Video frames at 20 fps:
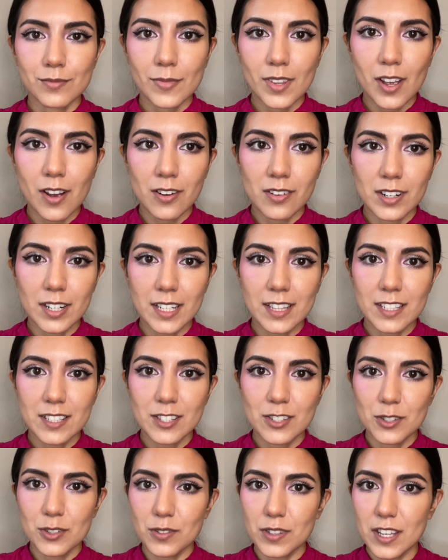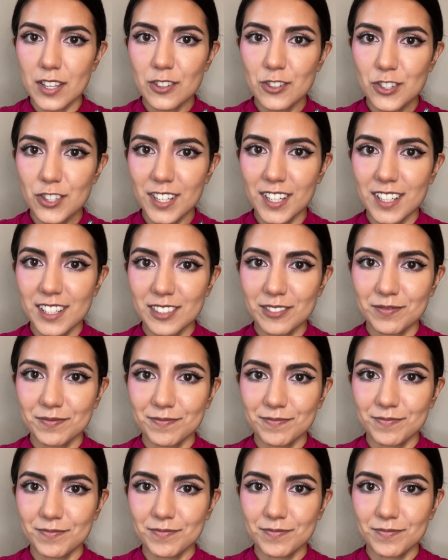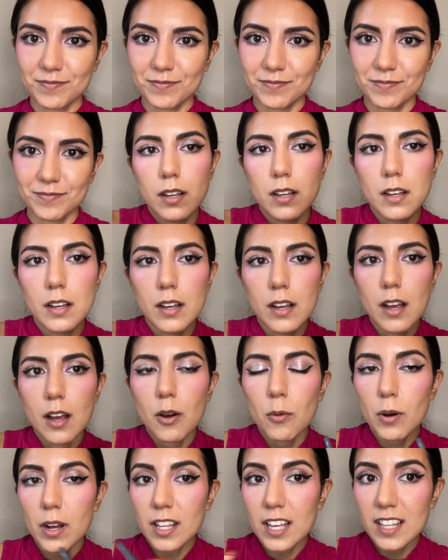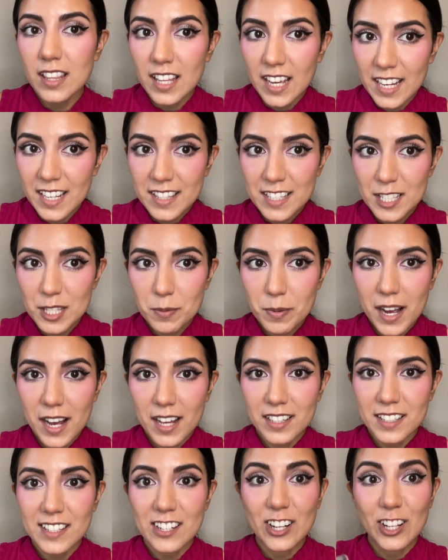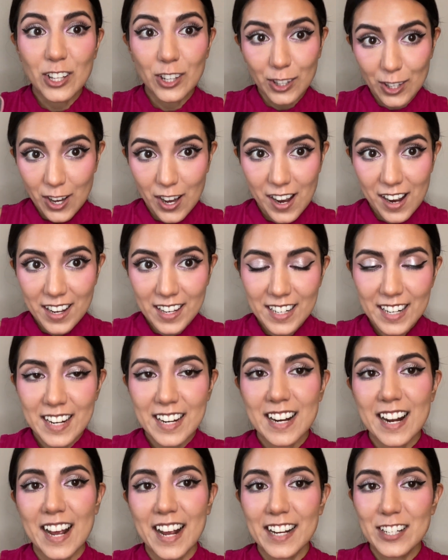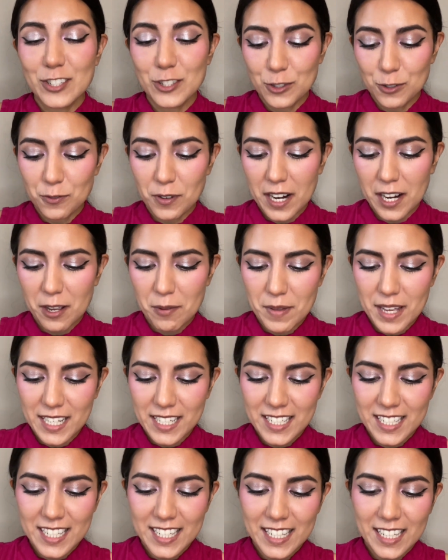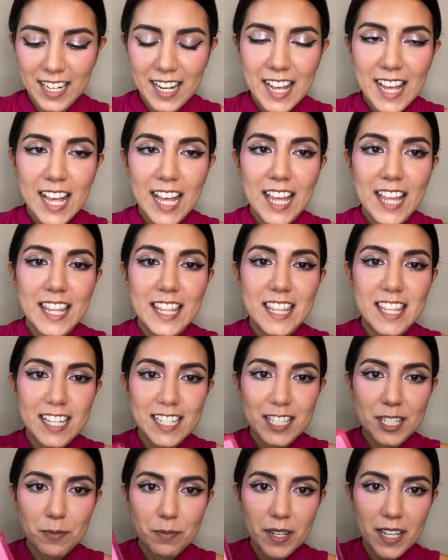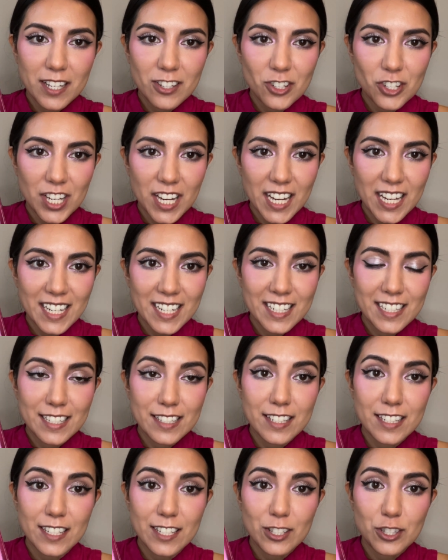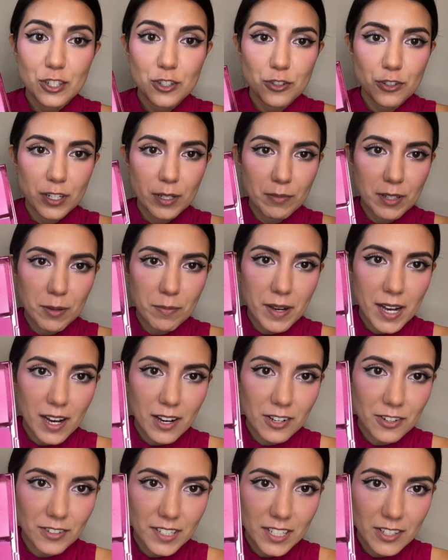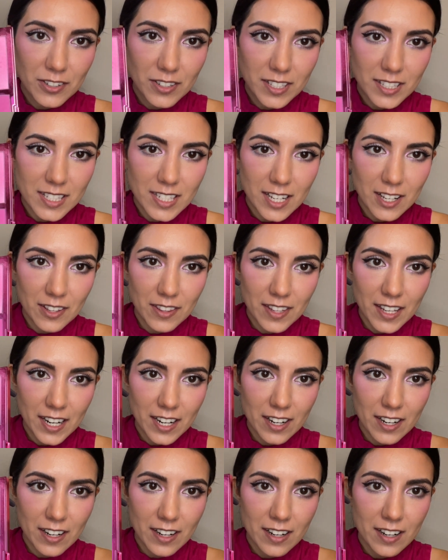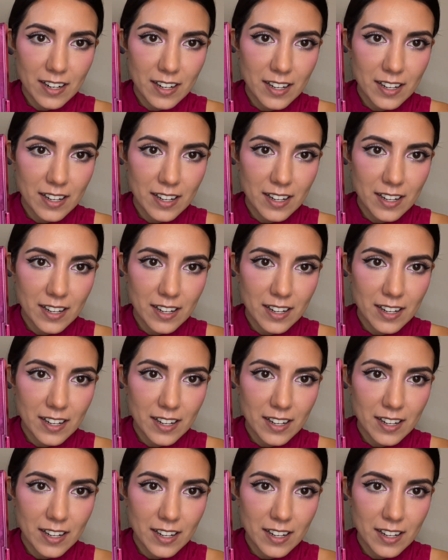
All right, let's do the other cheek. While I like this palette a lot and I do recommend it, this pink shade is extremely powdery. You can tell there,